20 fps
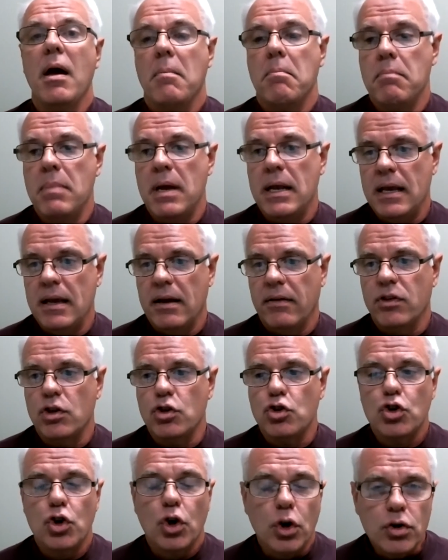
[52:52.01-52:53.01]
Many of
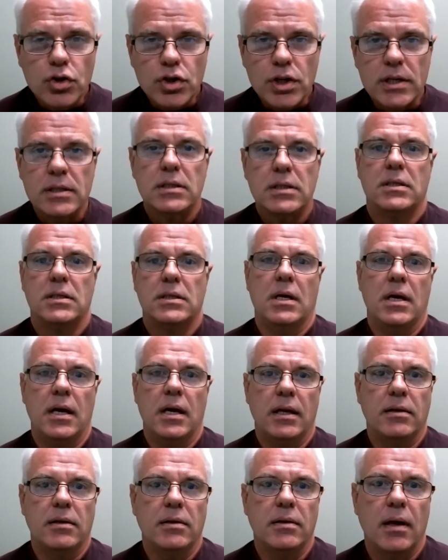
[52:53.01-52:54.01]
the churches
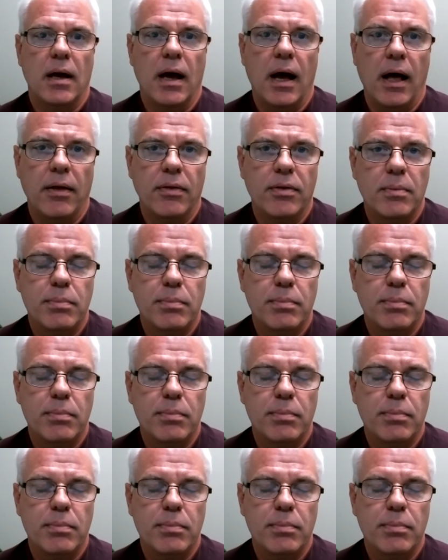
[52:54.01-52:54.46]
in uh,